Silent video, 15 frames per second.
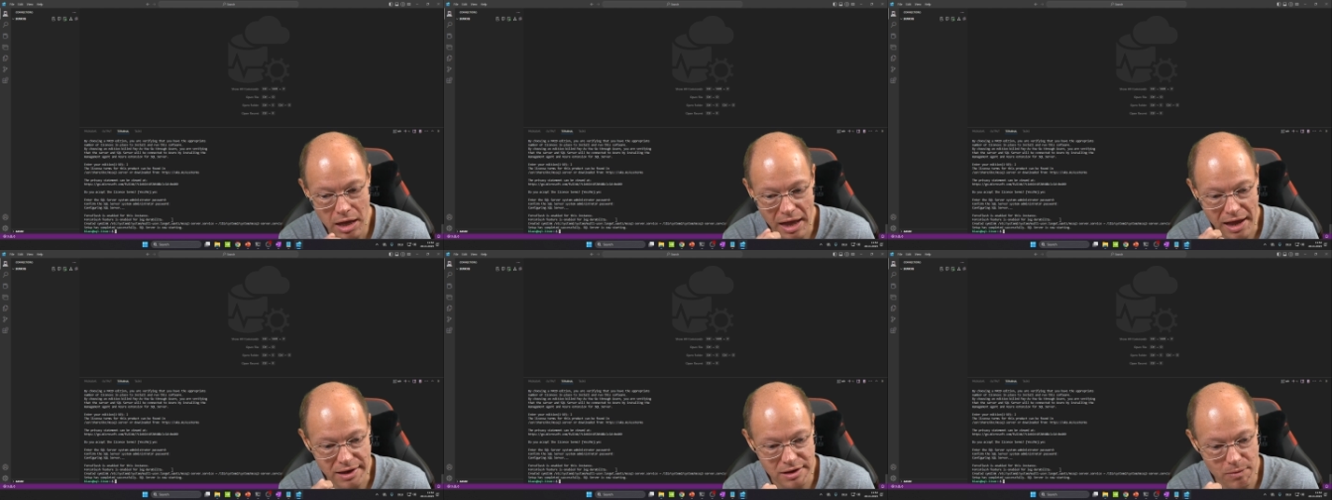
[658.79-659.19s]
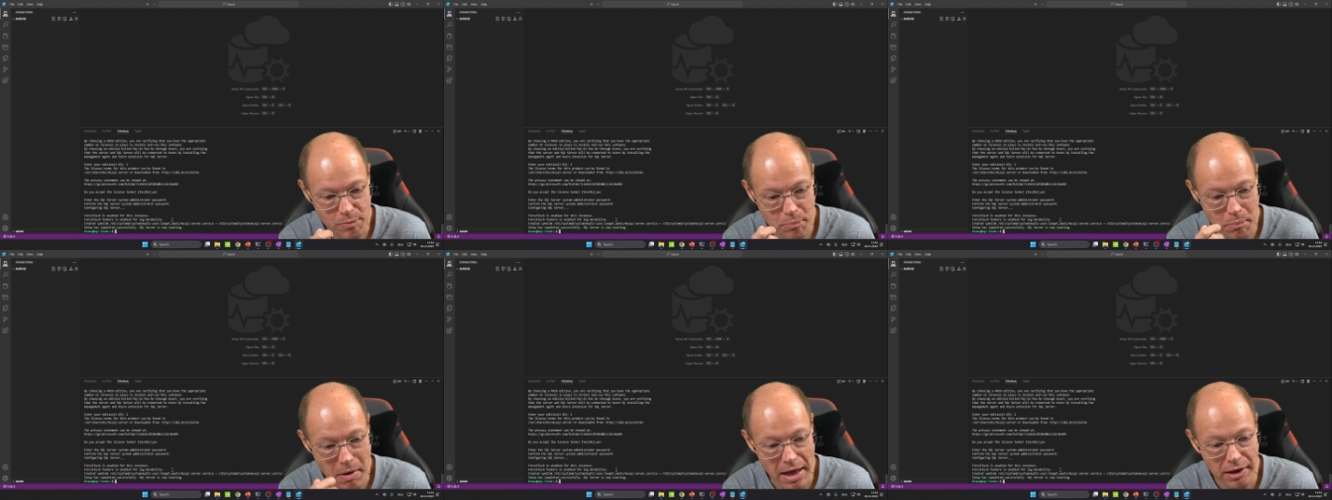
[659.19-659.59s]
as a
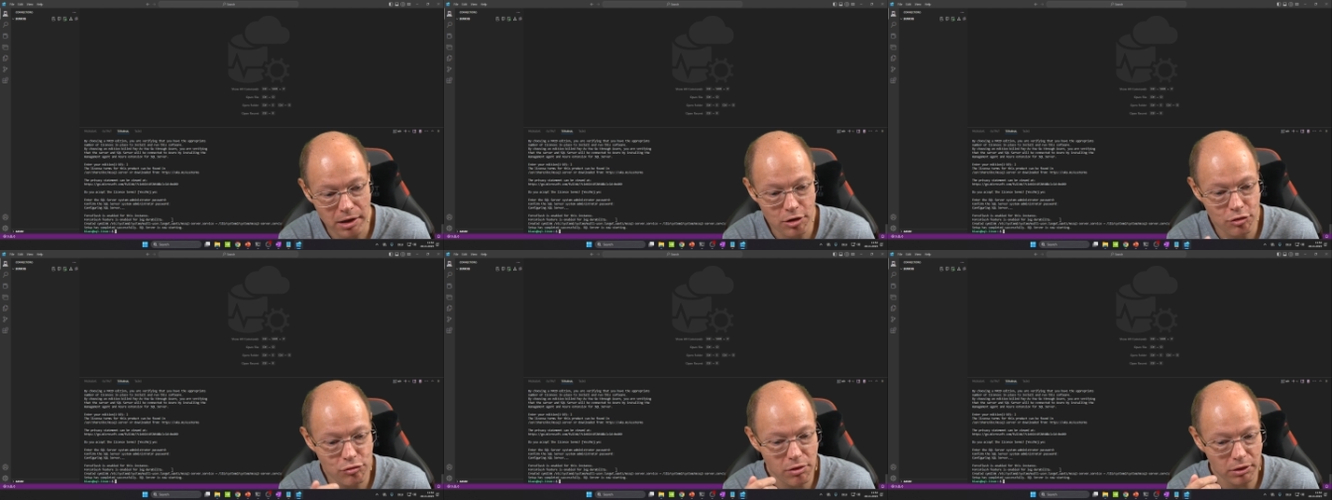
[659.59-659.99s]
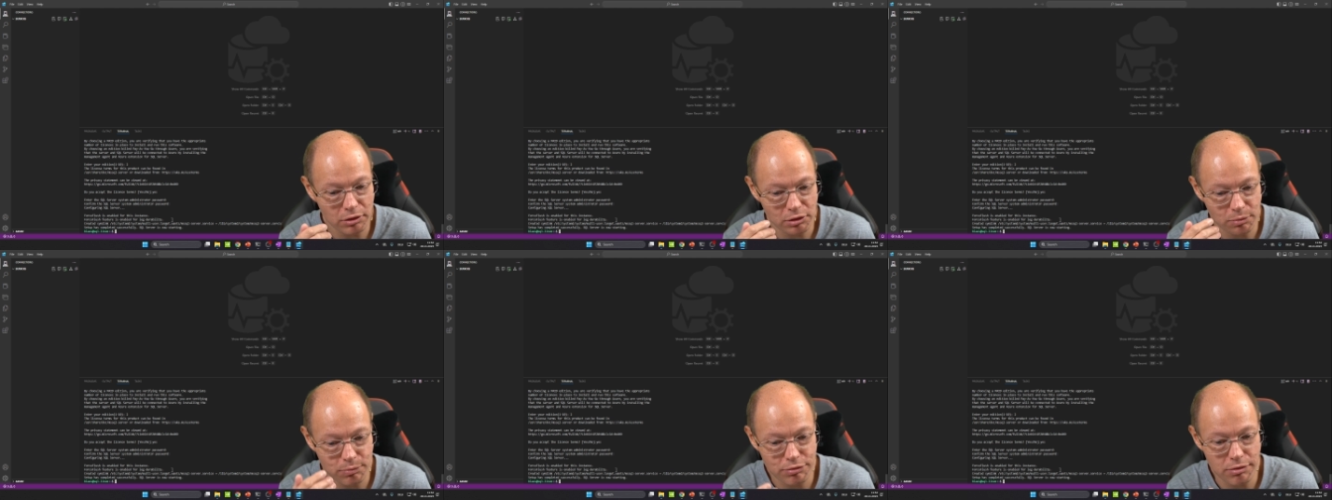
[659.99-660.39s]

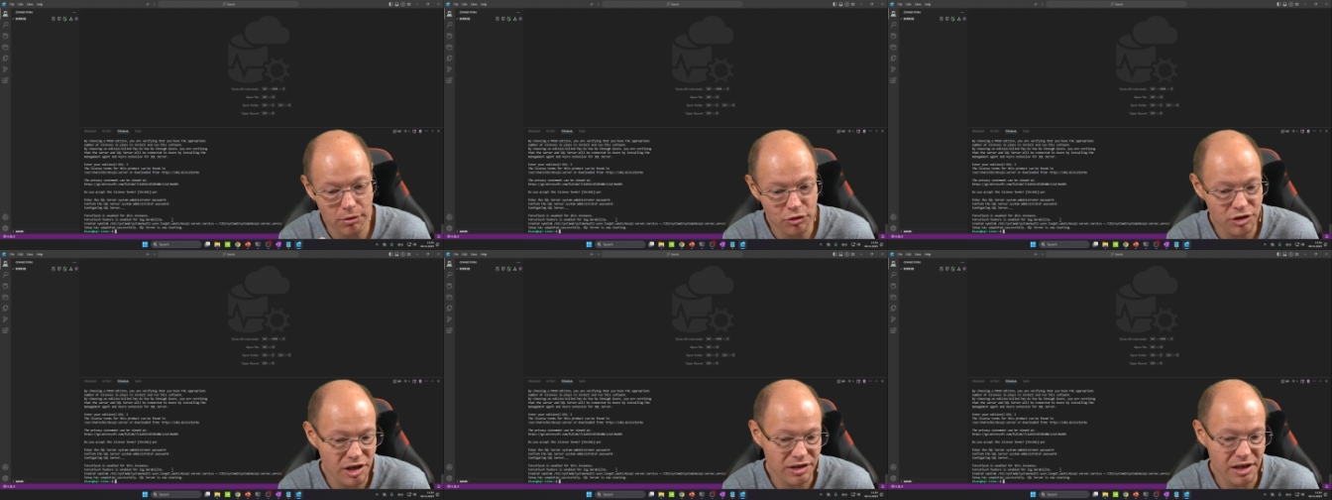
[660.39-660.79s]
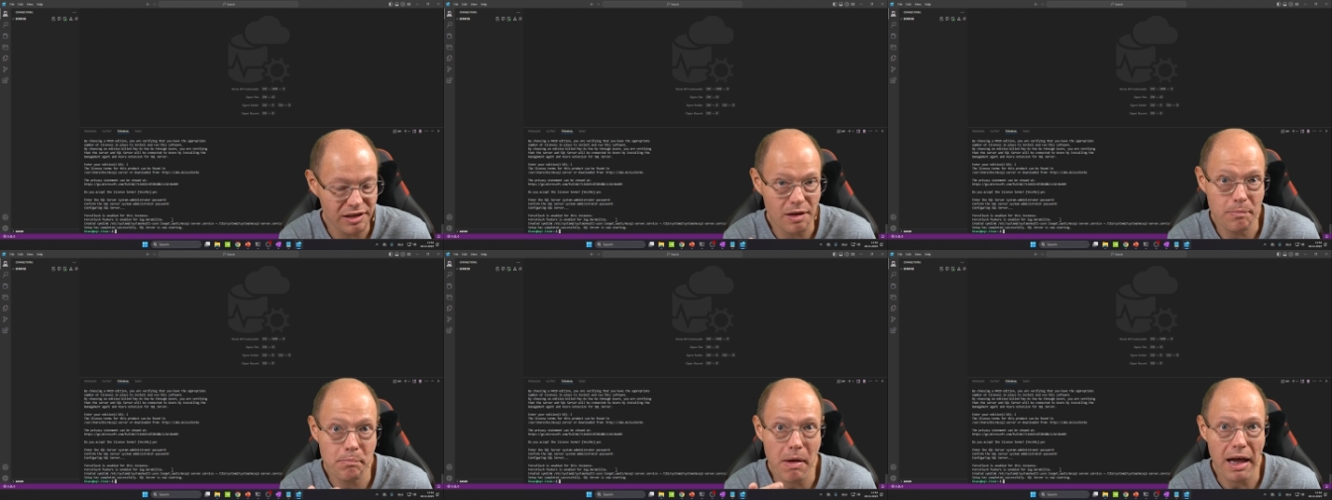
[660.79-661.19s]
background process, as
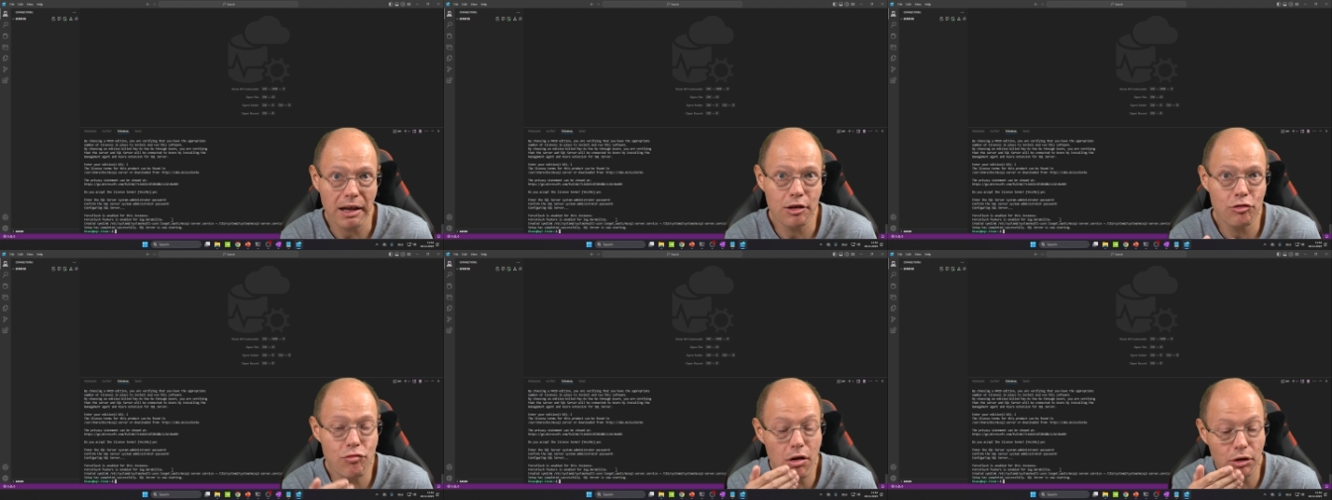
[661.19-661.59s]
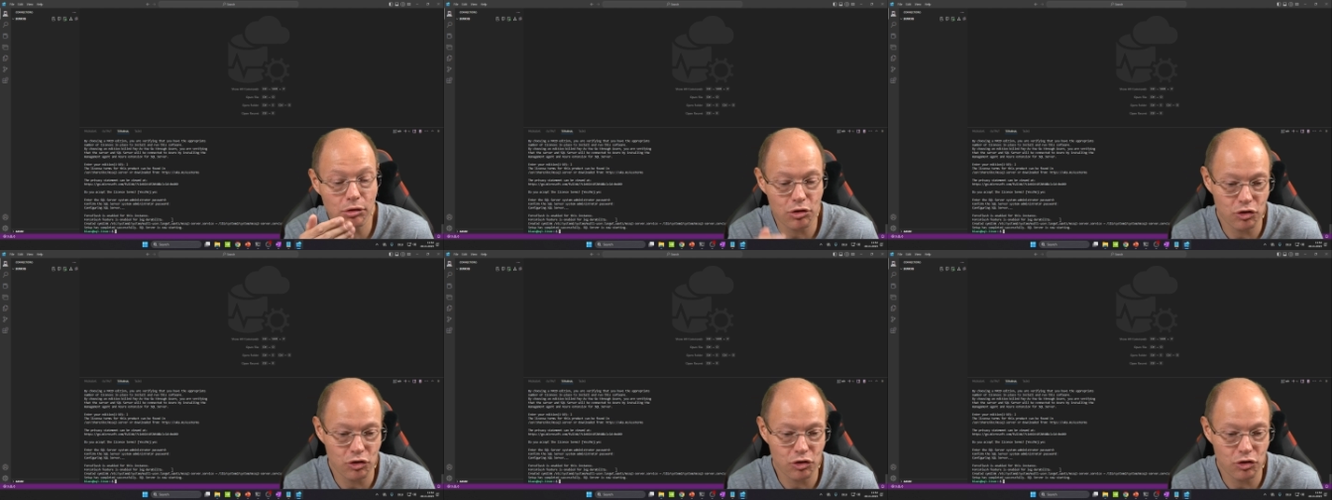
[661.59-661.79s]
a background